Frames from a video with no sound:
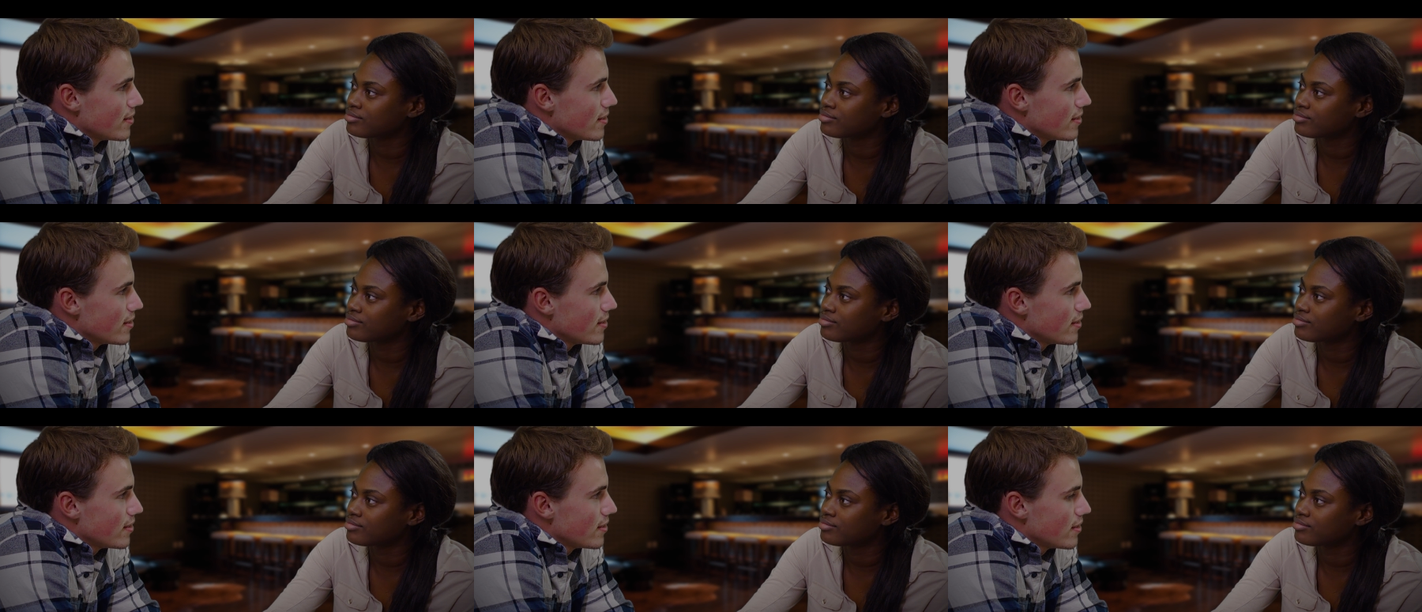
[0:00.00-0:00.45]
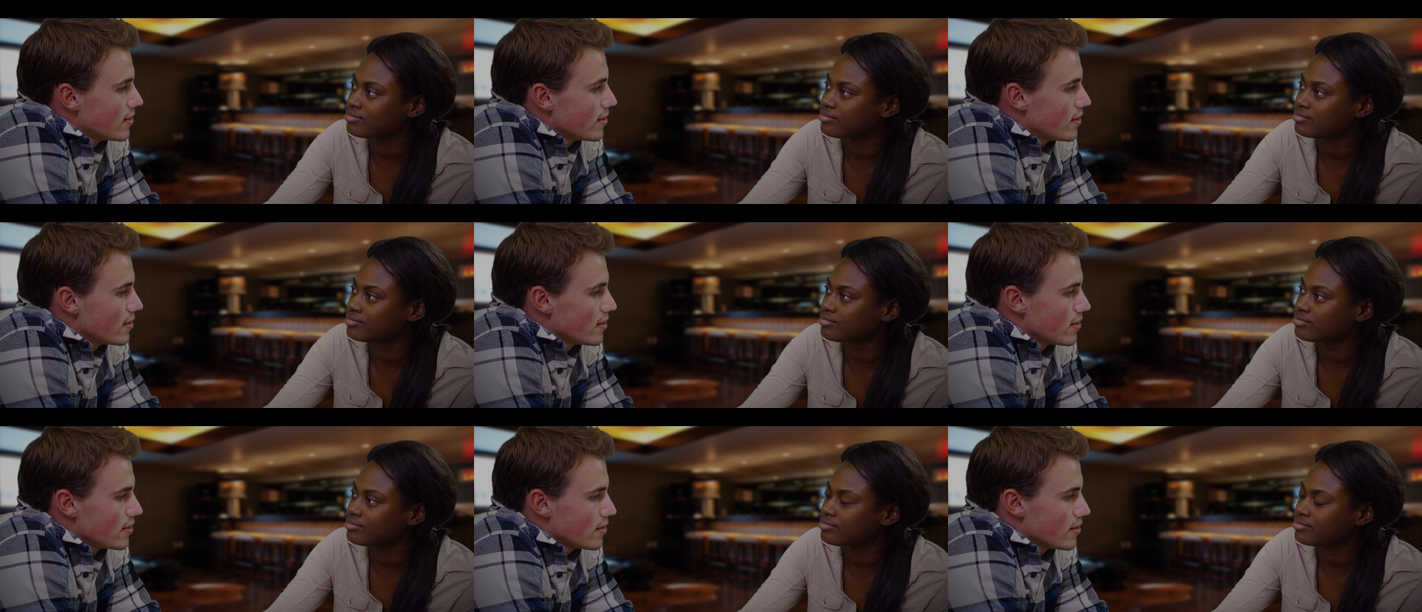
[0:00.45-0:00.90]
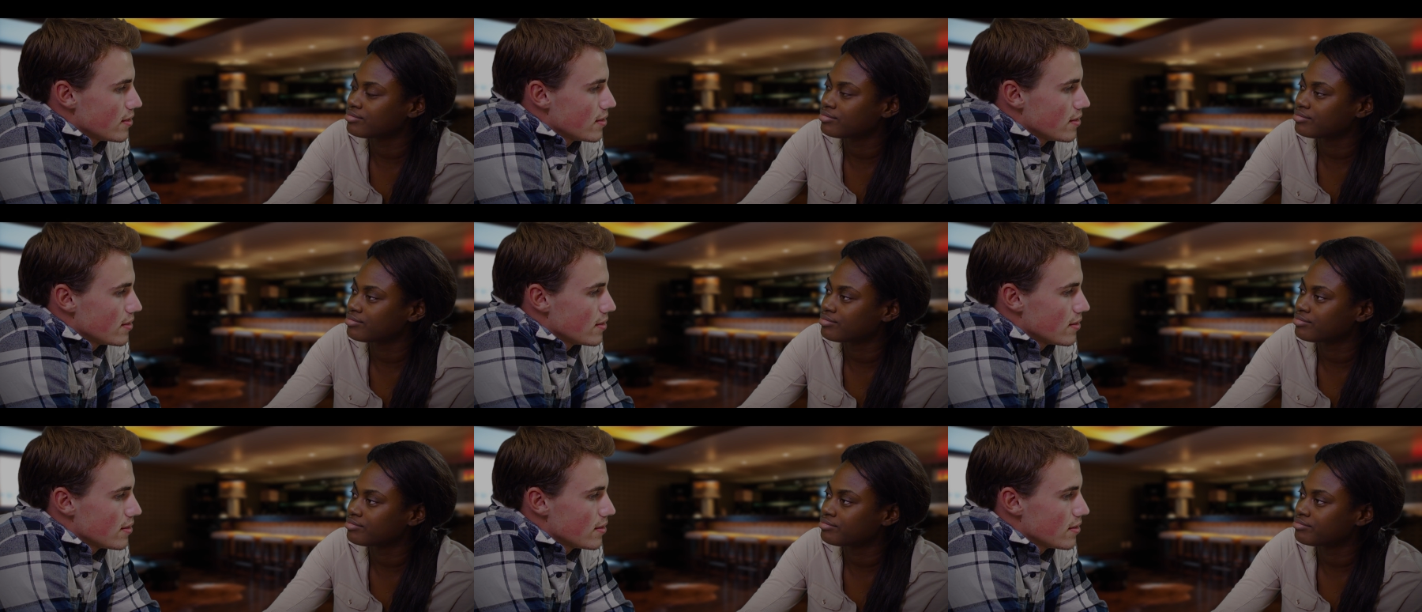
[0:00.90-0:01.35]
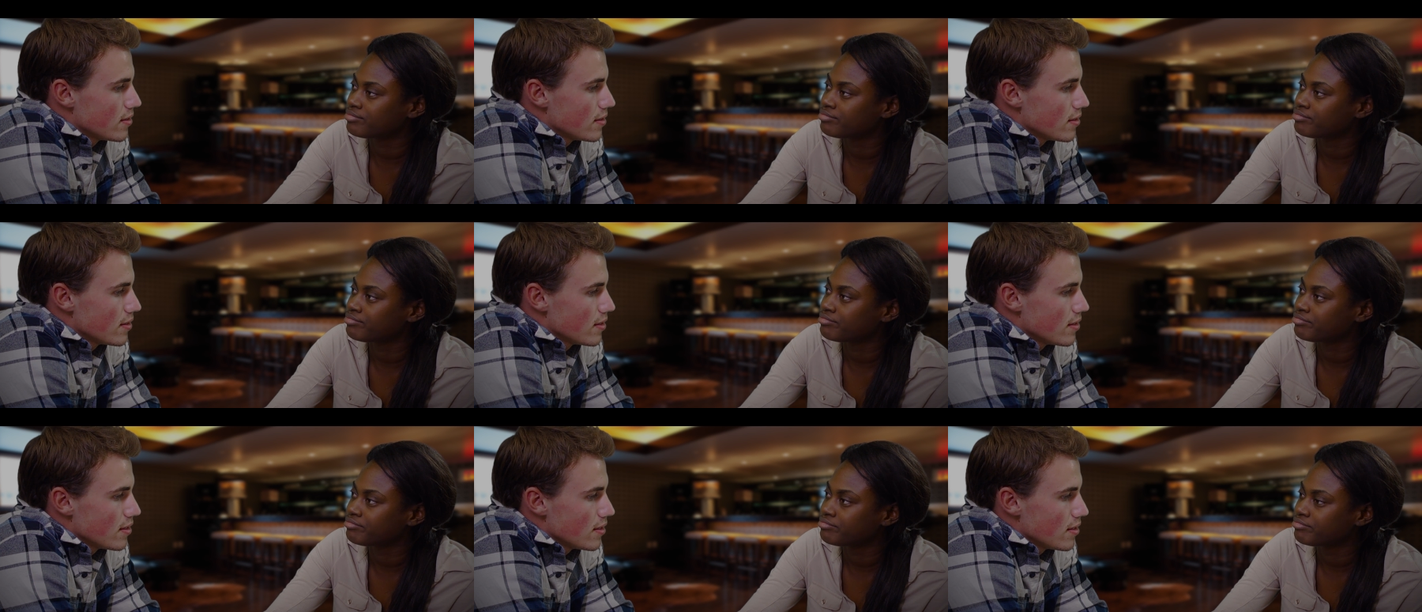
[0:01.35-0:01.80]

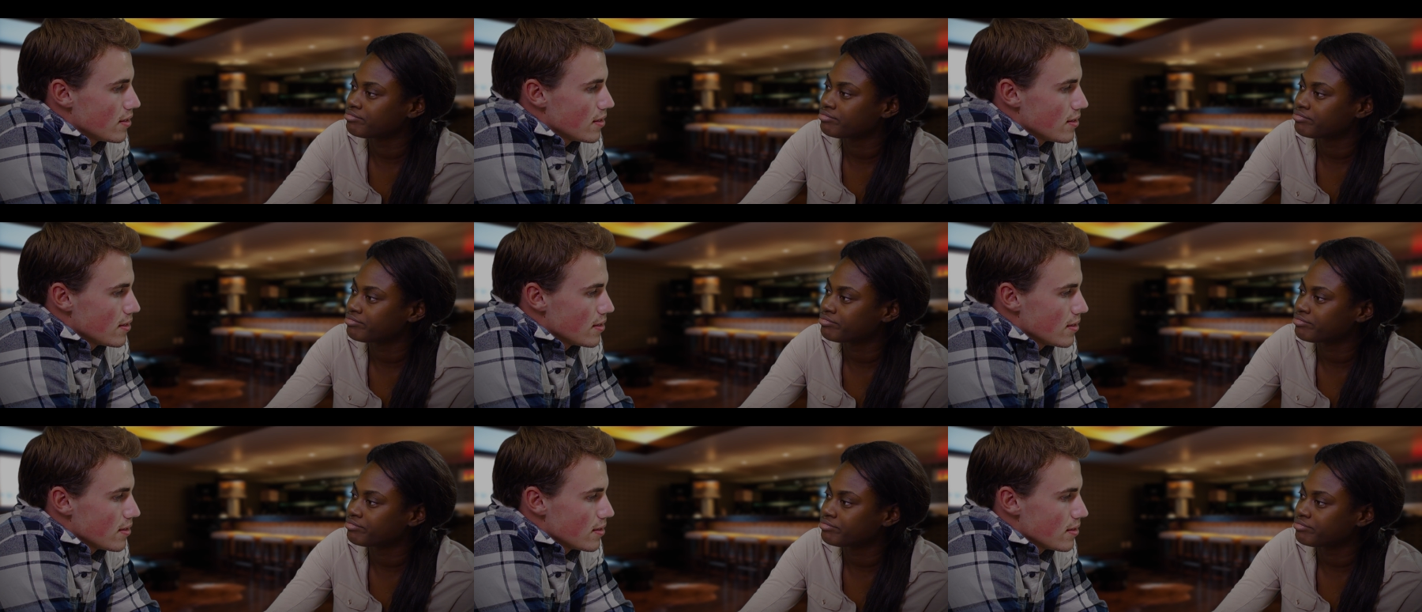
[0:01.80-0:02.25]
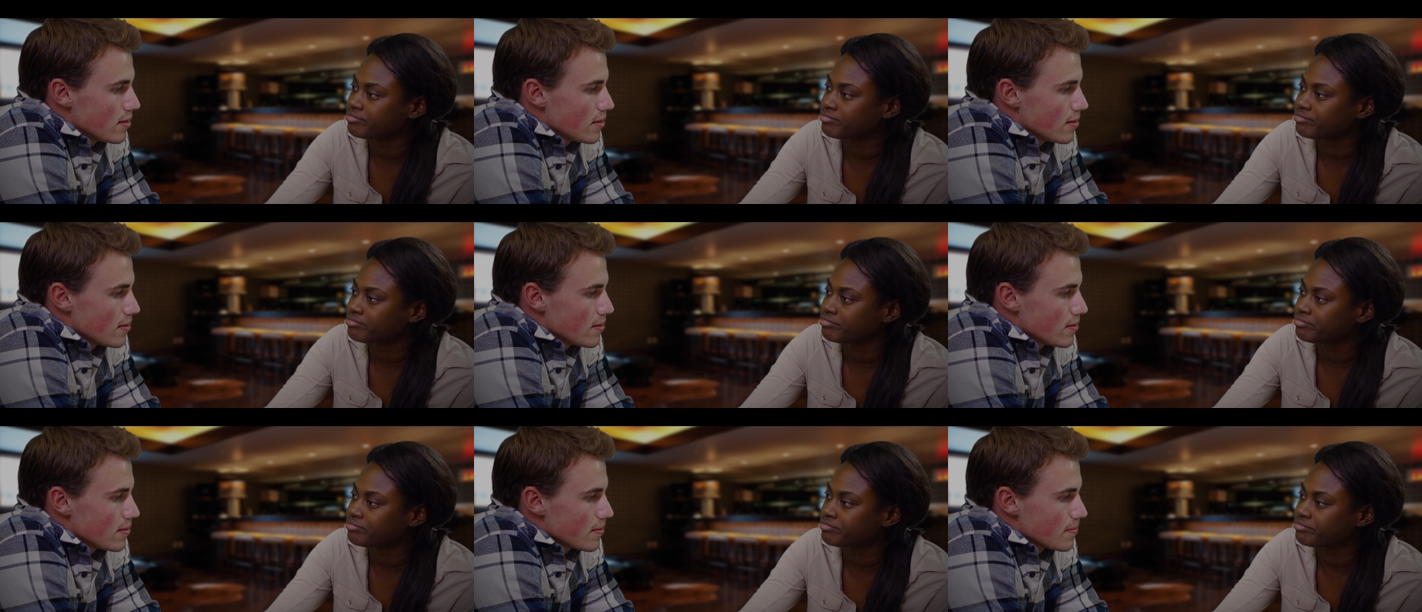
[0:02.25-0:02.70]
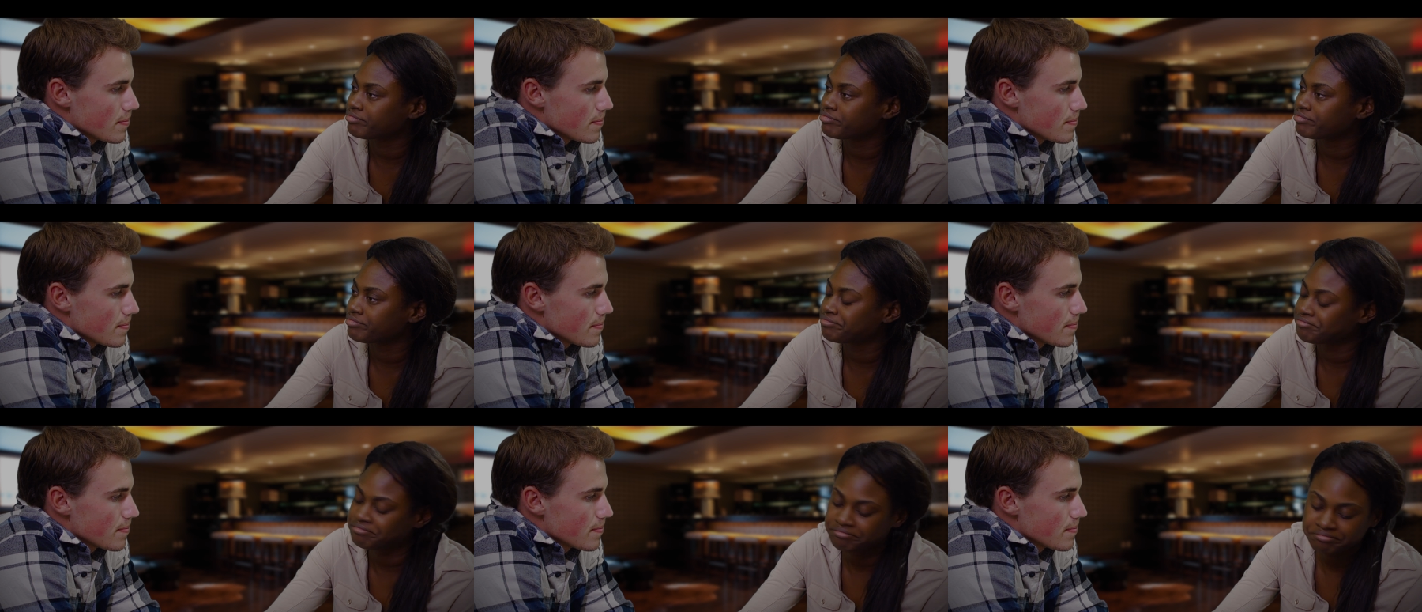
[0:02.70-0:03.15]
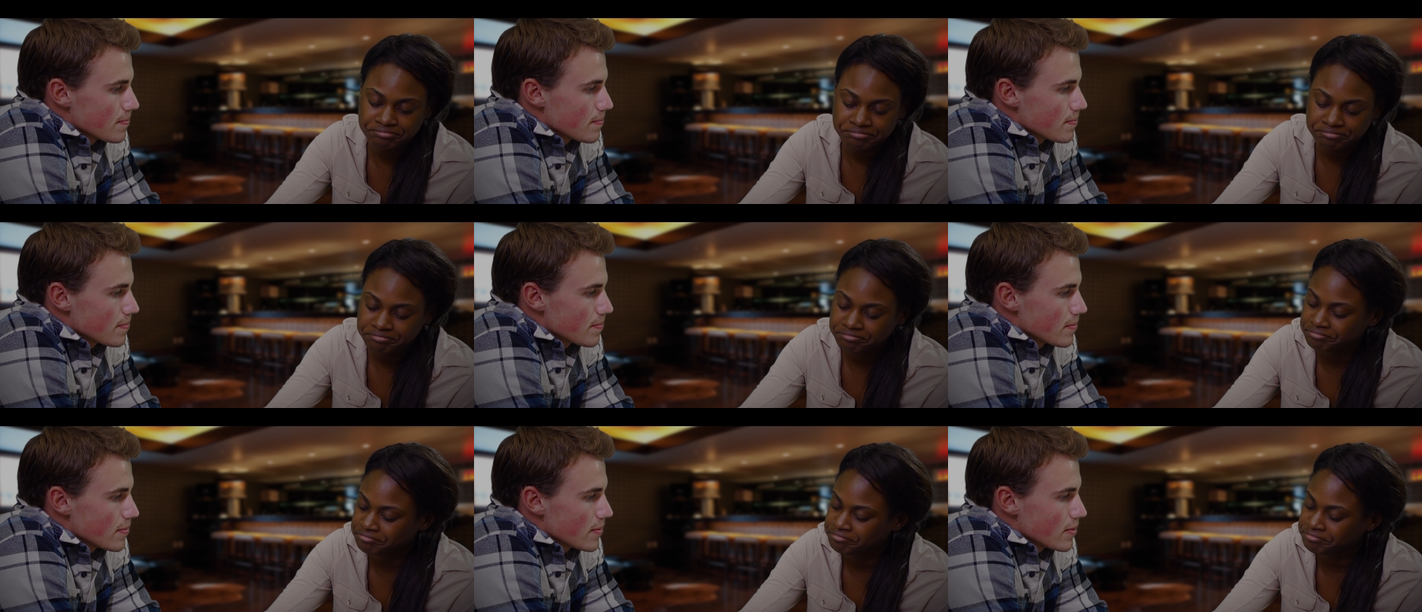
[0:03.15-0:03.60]

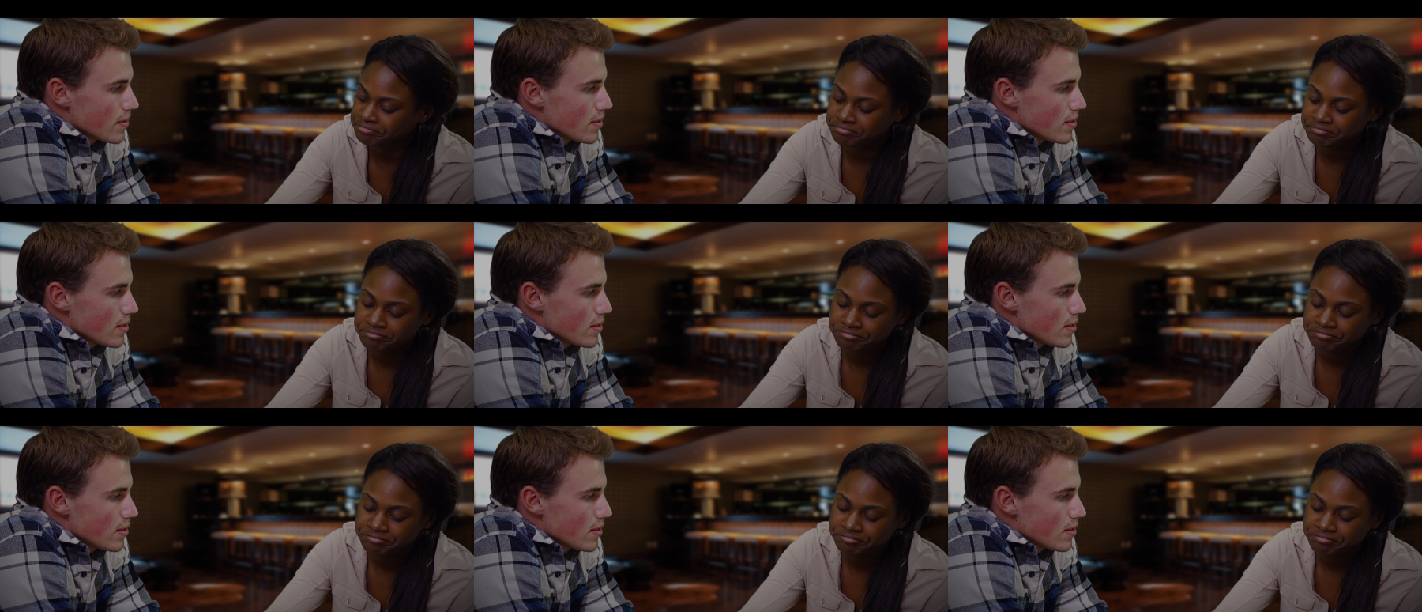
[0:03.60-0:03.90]
Nothing is said.